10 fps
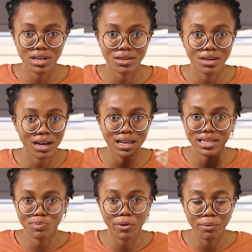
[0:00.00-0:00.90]
like
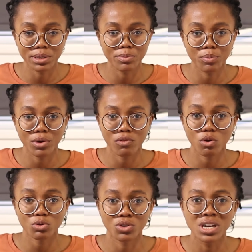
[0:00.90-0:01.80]
experiments people have
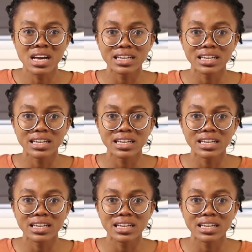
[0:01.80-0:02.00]
worked on.